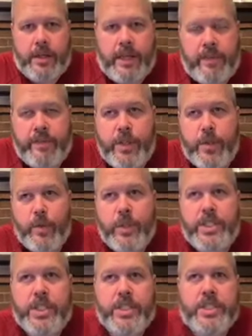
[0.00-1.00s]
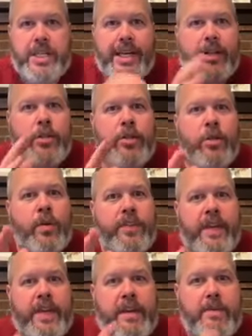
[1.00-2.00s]
if you would just don't
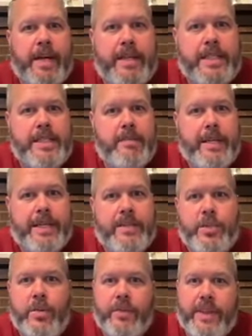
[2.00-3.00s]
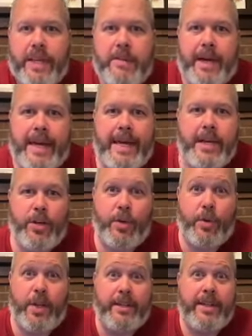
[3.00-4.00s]
think about somebody else, don't think about, hey, you know
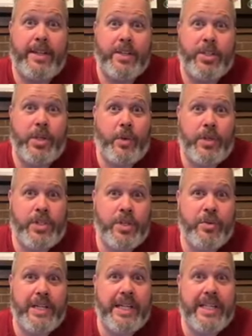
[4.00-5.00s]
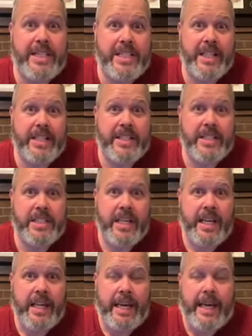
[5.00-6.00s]
what, so-and-so needs this.
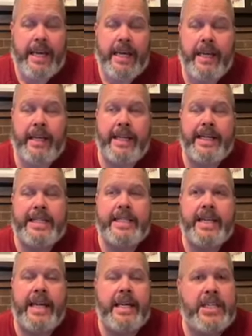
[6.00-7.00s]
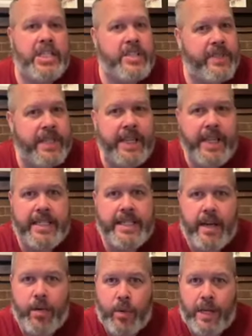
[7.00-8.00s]
And instead, just for the next
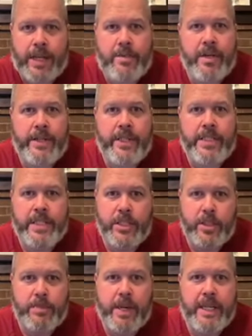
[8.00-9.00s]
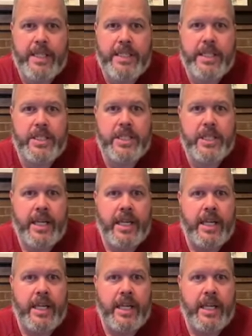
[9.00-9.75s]
hour, while I'm on this and you're paying attention,